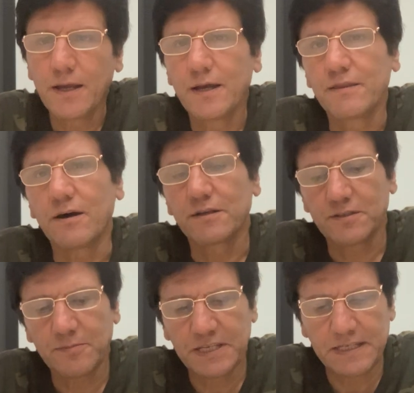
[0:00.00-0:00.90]
There are
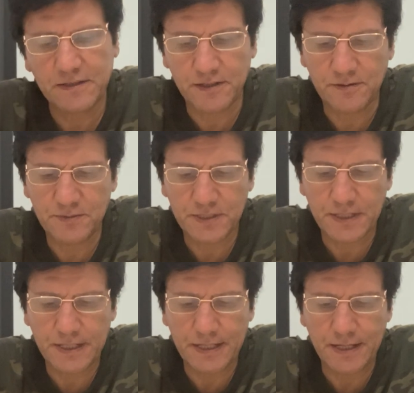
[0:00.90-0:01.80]
some key terms
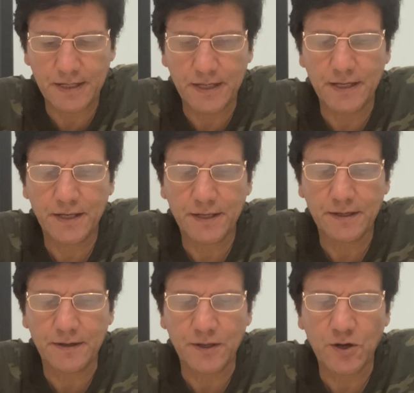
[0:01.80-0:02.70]

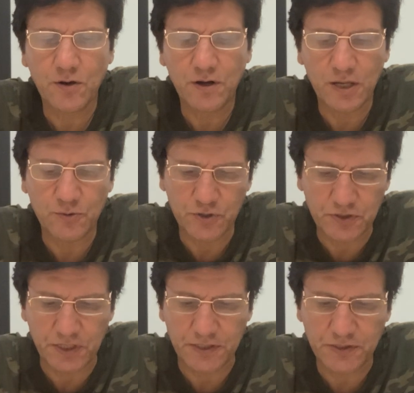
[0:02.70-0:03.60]
in
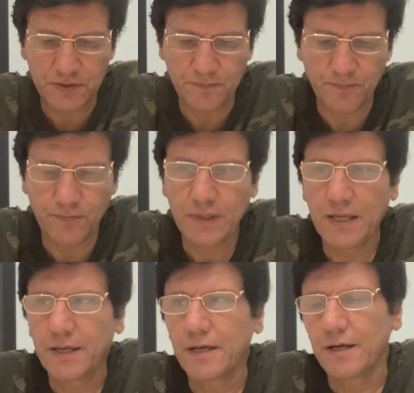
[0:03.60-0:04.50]
neuro-linguistics,
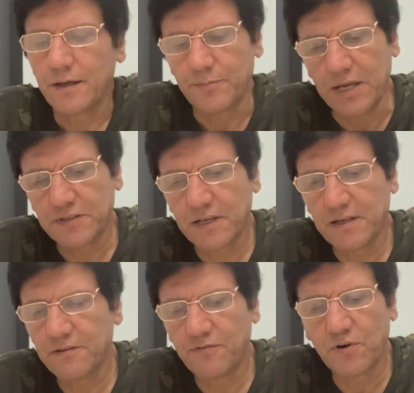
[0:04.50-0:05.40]

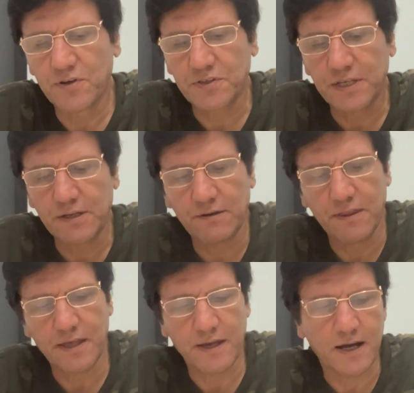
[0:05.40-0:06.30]
basically focusing on
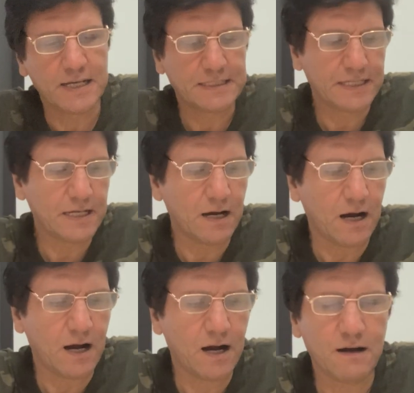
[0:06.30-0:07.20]
the idea
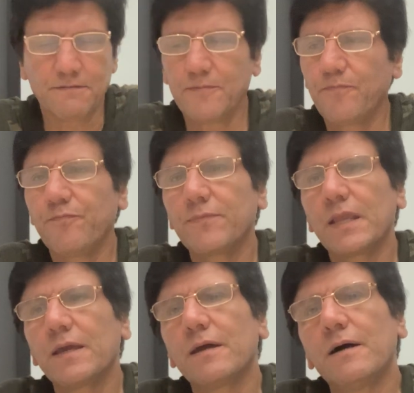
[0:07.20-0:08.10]
of
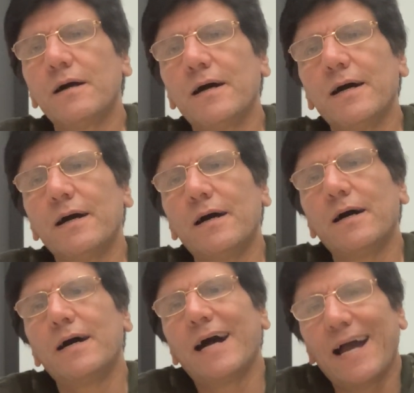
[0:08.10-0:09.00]

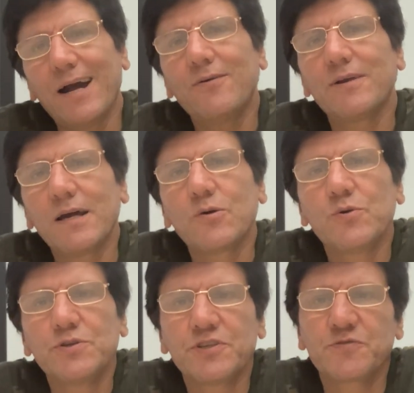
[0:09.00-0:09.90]
how
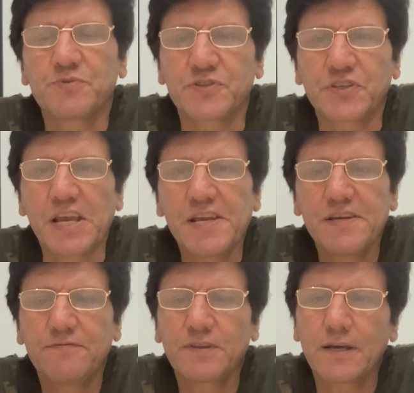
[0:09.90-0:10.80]
language is
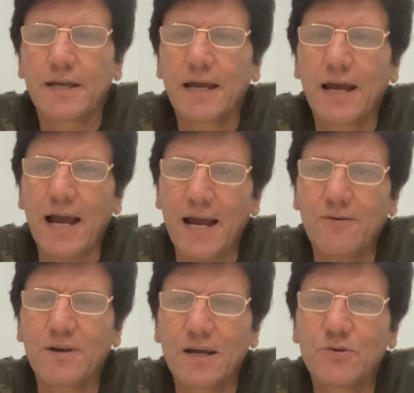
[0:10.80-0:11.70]
perceived,
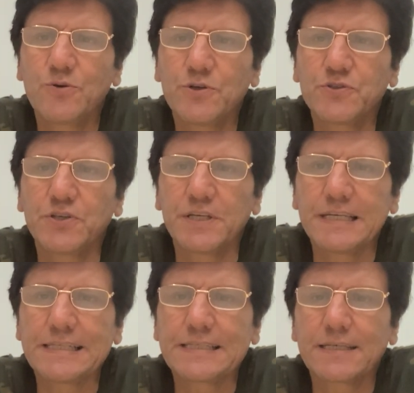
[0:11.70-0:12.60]
how language
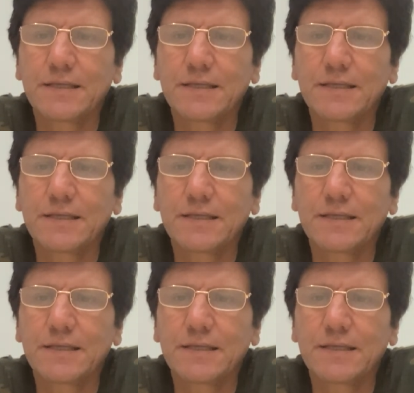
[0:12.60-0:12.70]
is